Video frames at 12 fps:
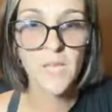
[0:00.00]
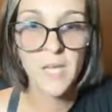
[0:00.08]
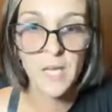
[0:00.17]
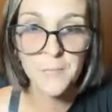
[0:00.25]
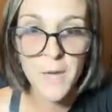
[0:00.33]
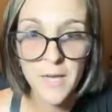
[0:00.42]

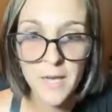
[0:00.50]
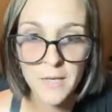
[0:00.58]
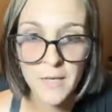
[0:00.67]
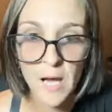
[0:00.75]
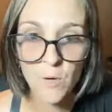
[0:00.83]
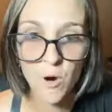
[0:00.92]
Hey,
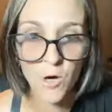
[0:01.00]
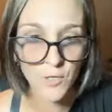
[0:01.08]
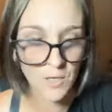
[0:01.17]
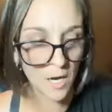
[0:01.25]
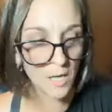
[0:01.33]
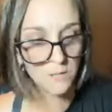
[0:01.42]
Ben, how are
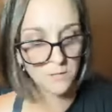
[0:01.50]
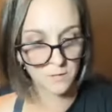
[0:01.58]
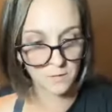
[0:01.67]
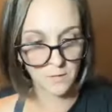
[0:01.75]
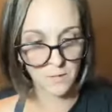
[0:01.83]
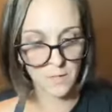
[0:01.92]
ya?
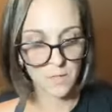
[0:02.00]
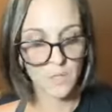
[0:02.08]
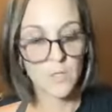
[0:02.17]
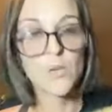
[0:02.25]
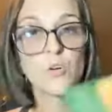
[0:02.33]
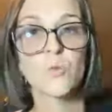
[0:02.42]

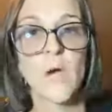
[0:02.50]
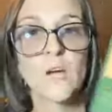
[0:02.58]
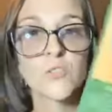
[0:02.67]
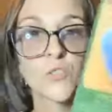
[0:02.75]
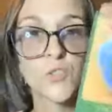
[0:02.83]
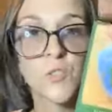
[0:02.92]

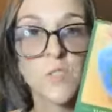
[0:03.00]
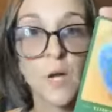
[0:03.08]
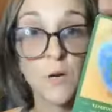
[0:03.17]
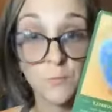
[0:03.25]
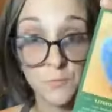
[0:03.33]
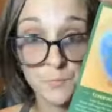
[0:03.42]
Ground
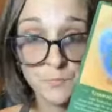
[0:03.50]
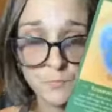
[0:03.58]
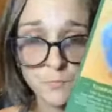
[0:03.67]
yourself.